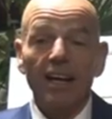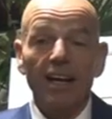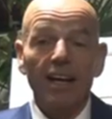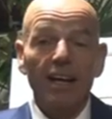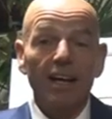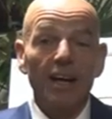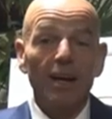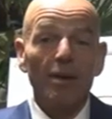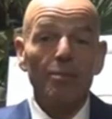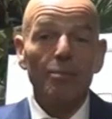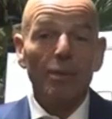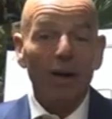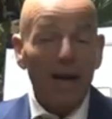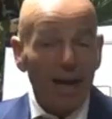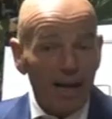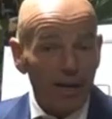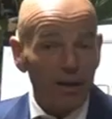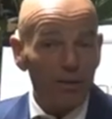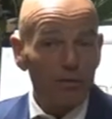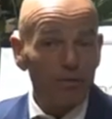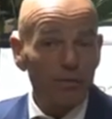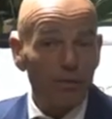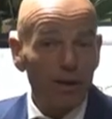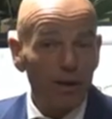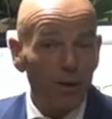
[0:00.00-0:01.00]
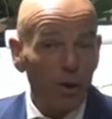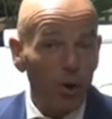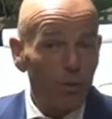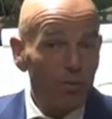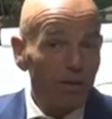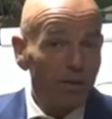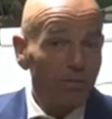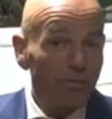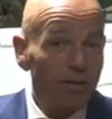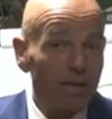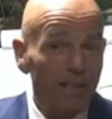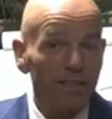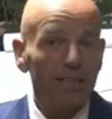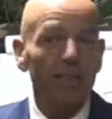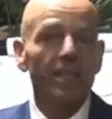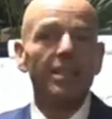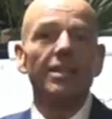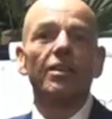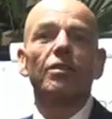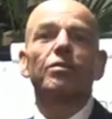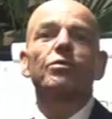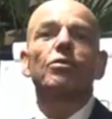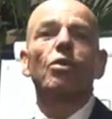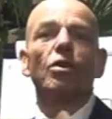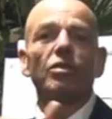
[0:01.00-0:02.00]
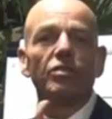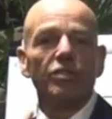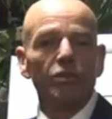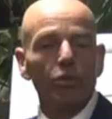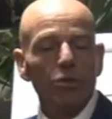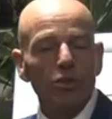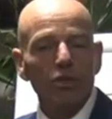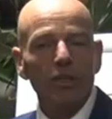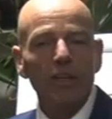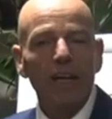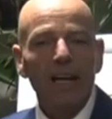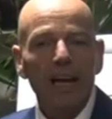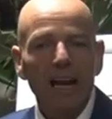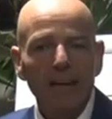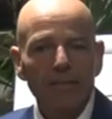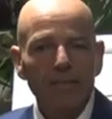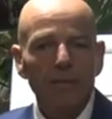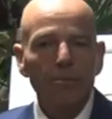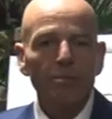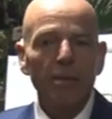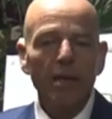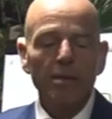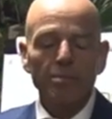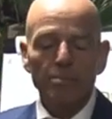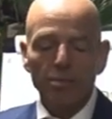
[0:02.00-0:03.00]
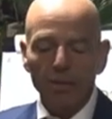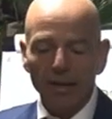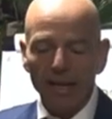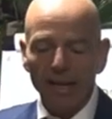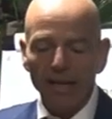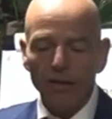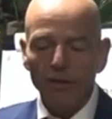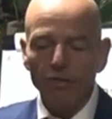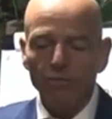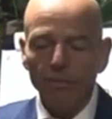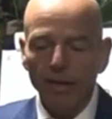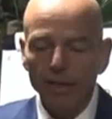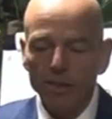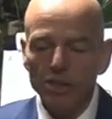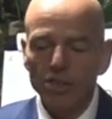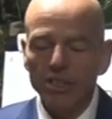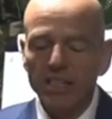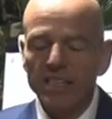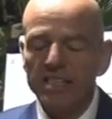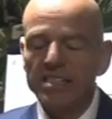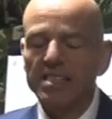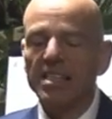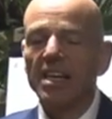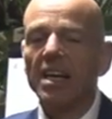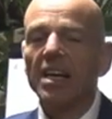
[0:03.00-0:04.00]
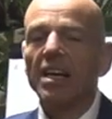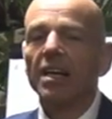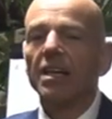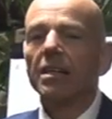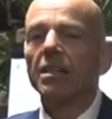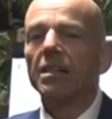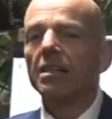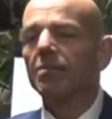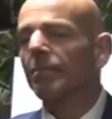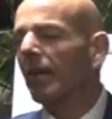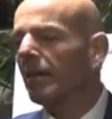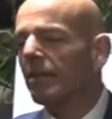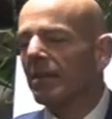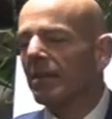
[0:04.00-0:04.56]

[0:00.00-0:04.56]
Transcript: part of my OMAD meal. And then, of course, usually I have a big plate of veggies and